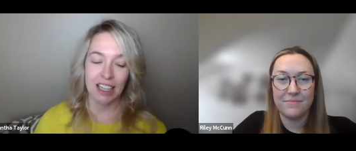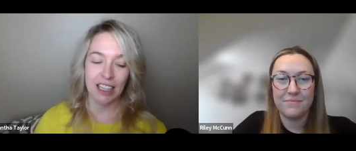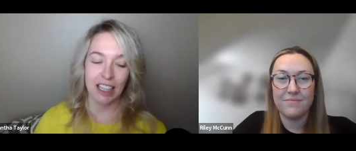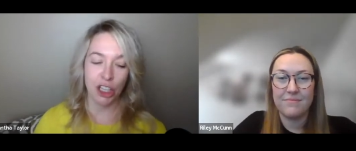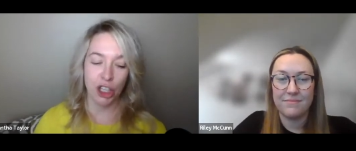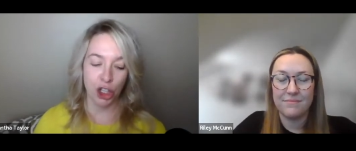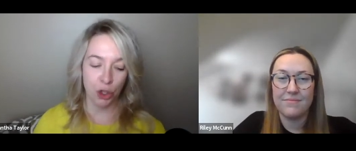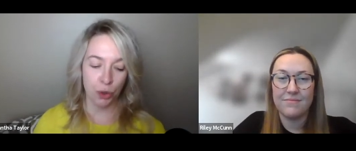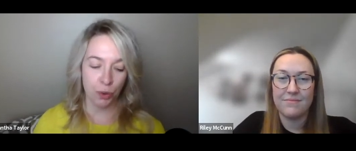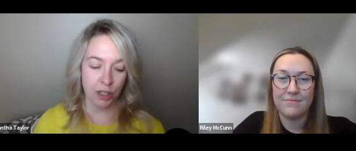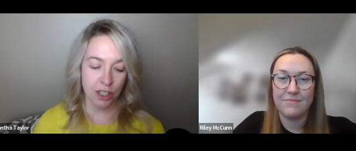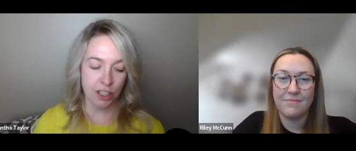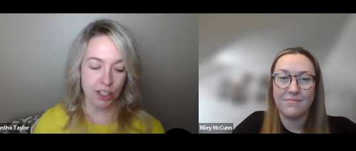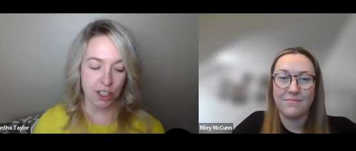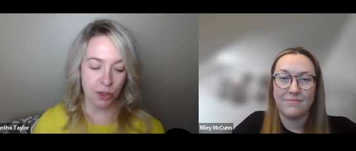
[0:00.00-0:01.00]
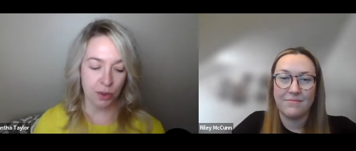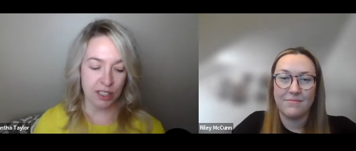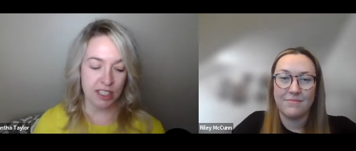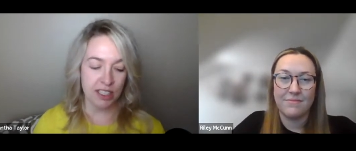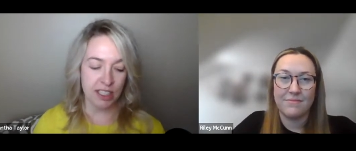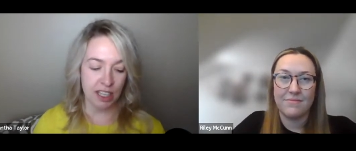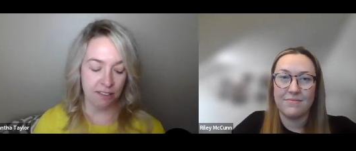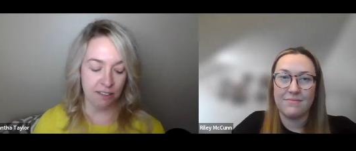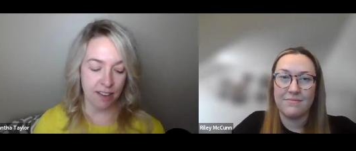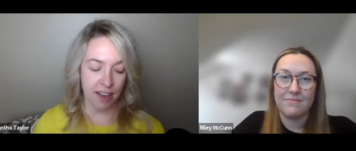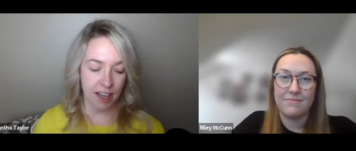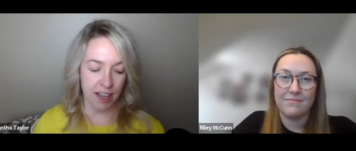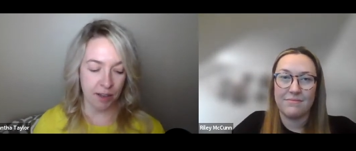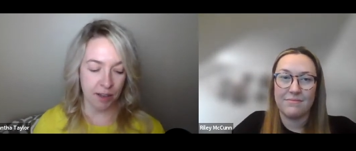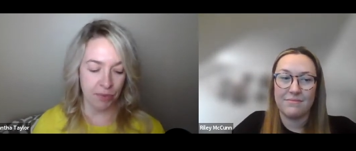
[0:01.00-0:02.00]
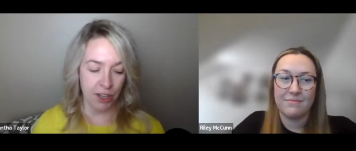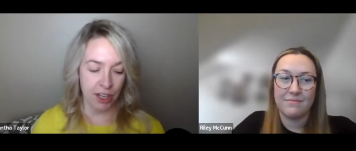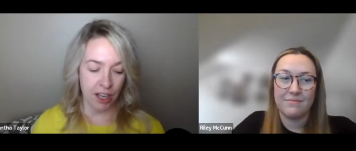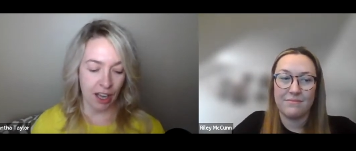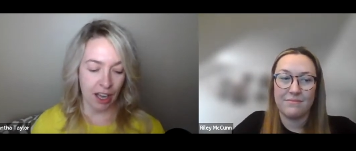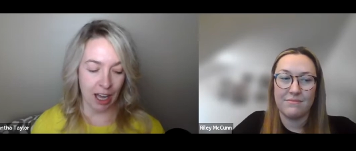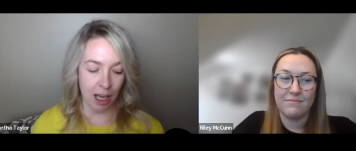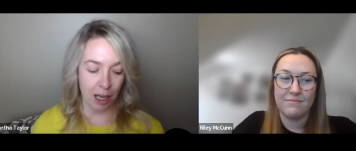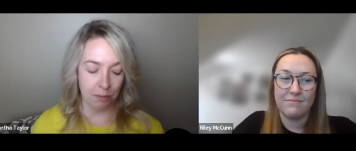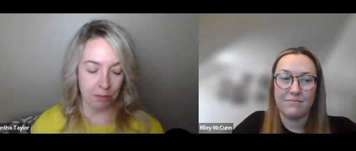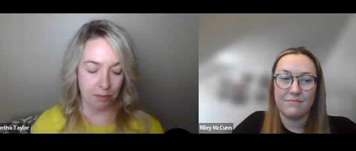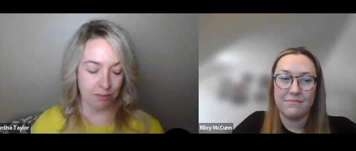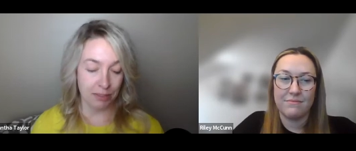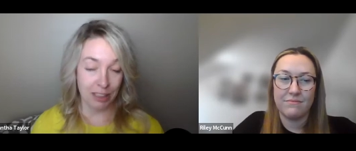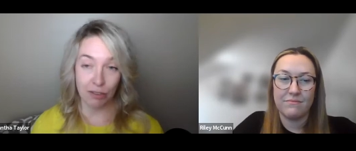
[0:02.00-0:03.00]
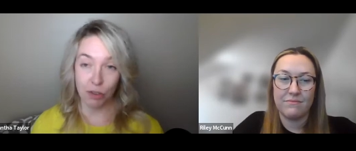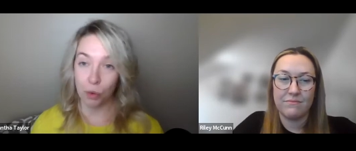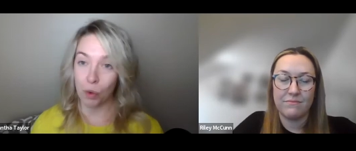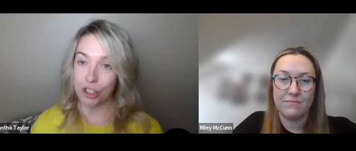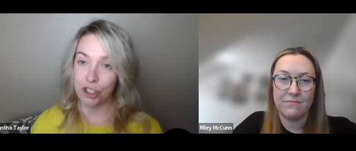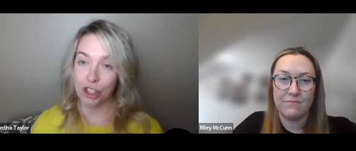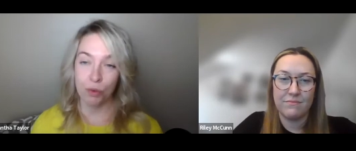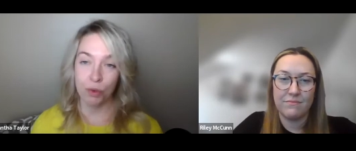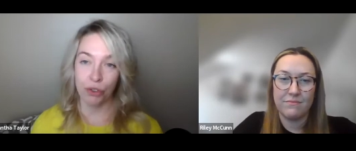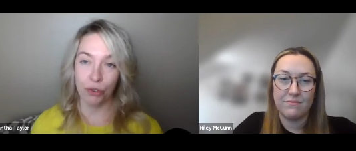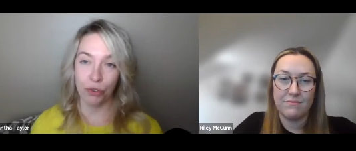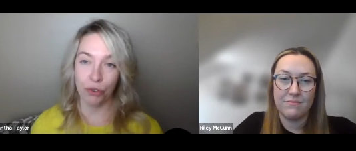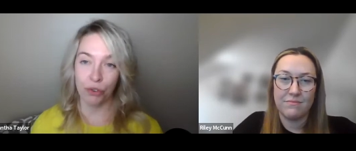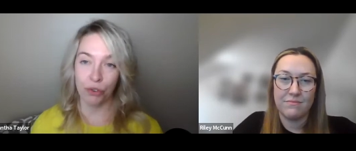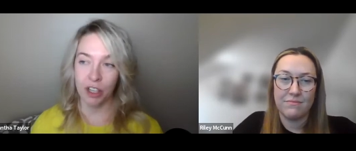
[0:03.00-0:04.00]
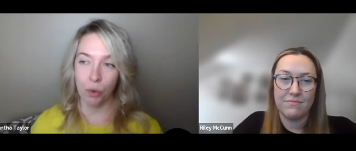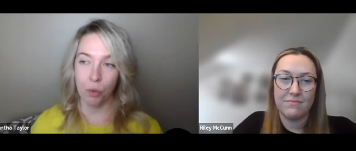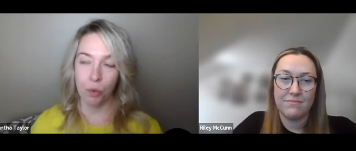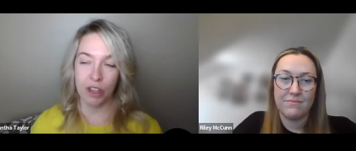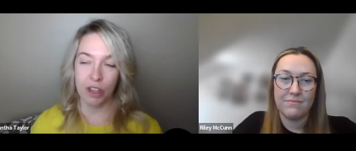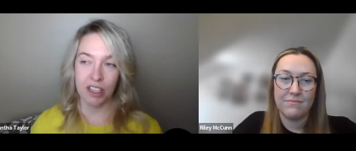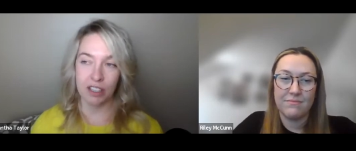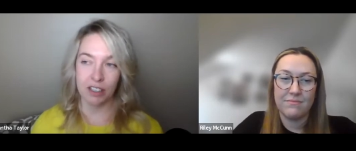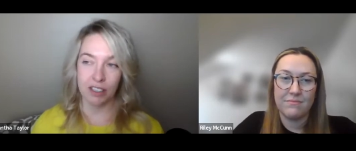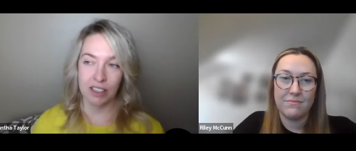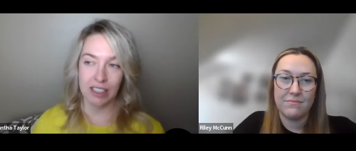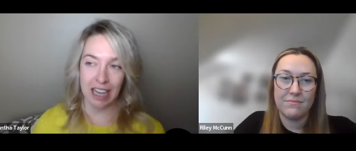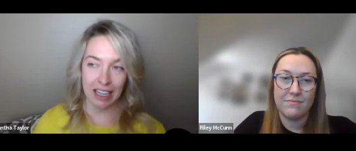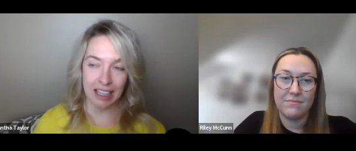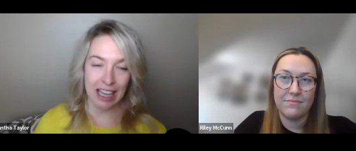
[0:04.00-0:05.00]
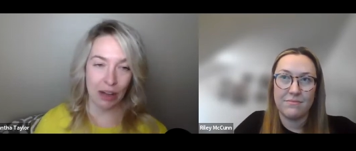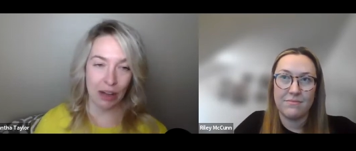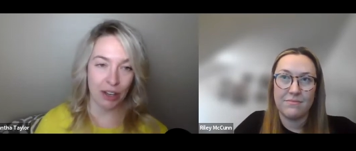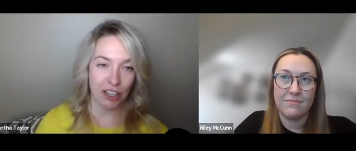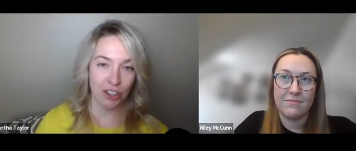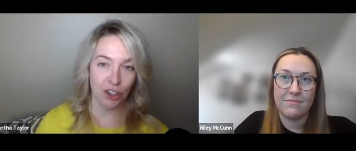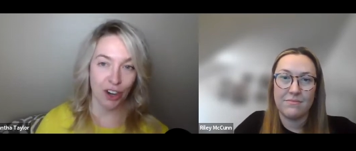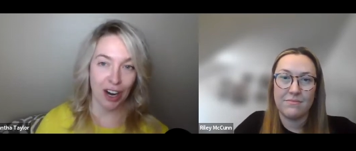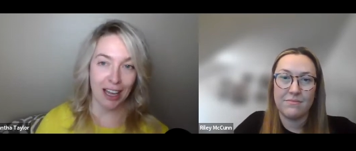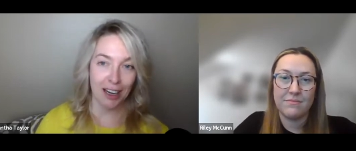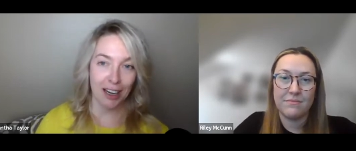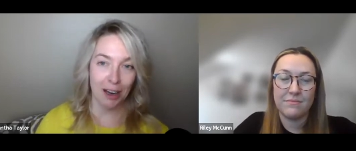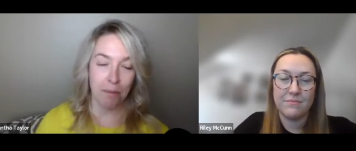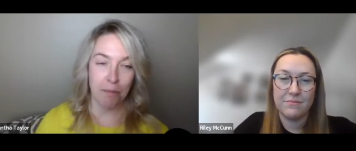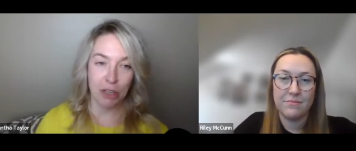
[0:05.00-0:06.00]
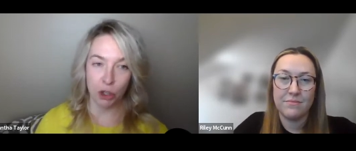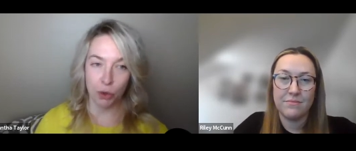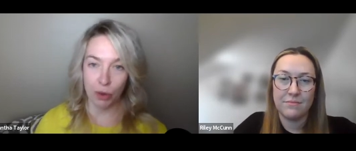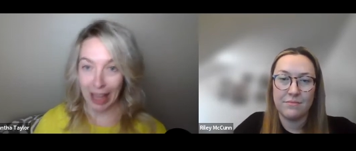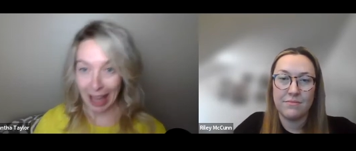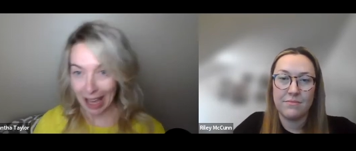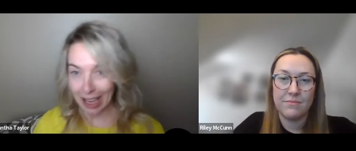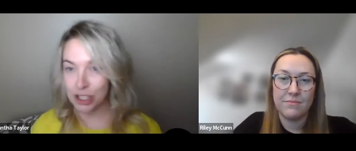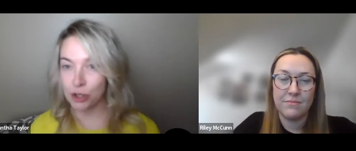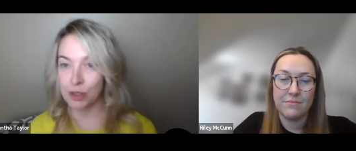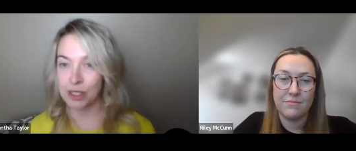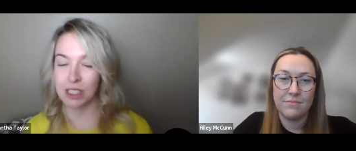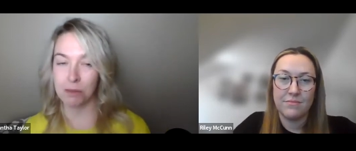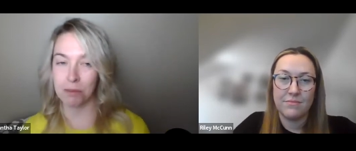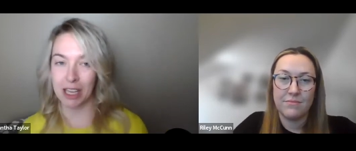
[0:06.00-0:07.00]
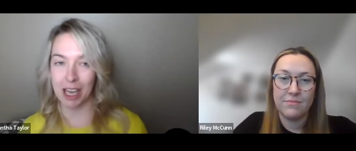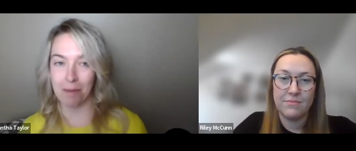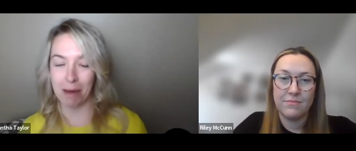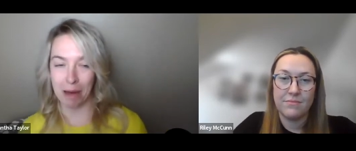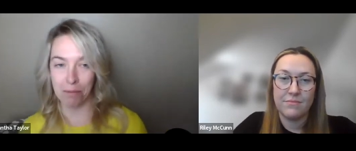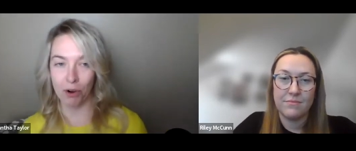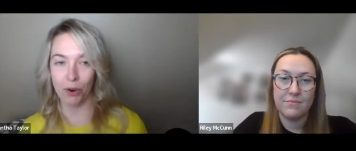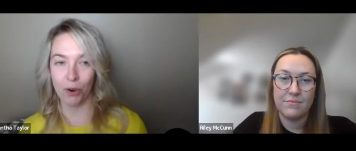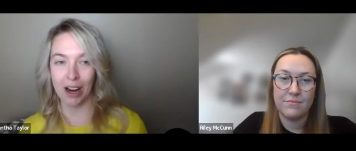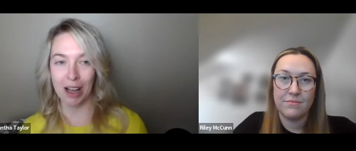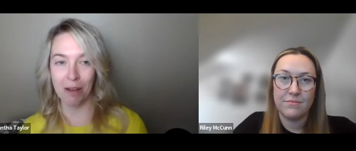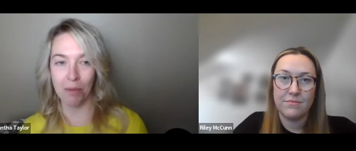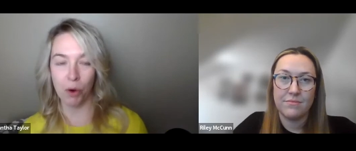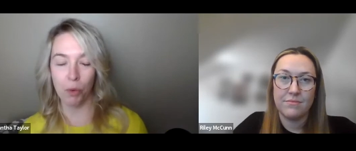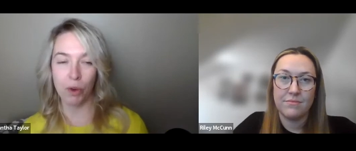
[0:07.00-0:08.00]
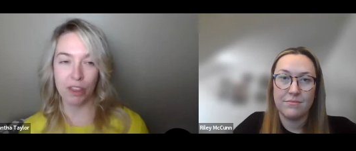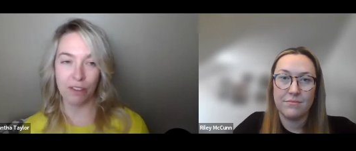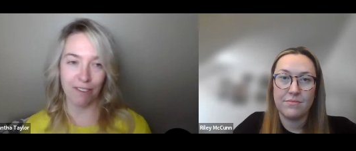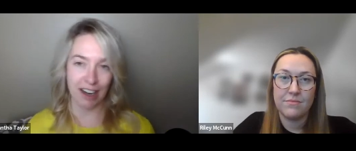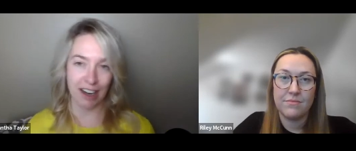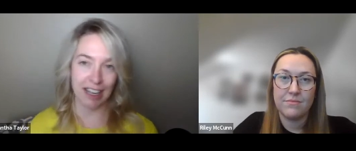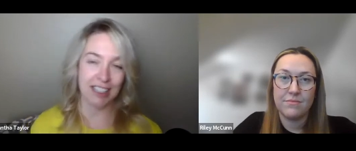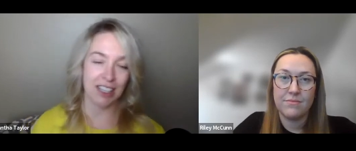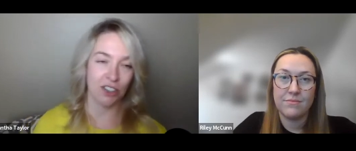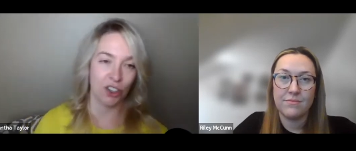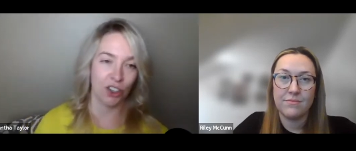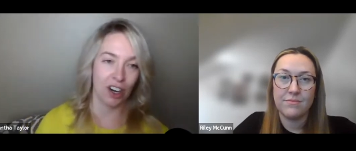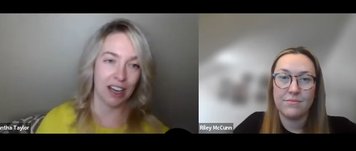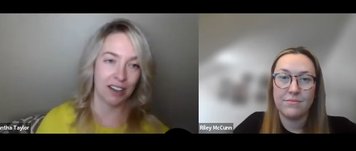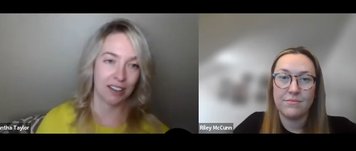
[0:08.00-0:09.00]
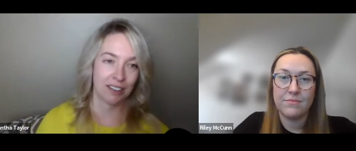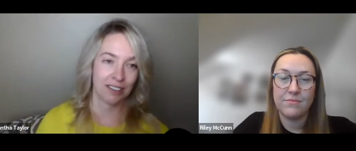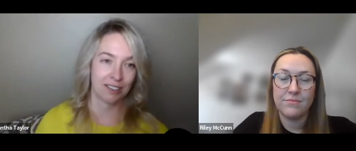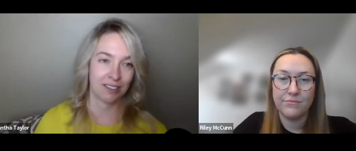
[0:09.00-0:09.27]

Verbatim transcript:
Speaker 1: like you can do a CFA um, level one, two, and three with a Dal accounting undergrad, but you can't do a CPA PEP program with a finance undergrad.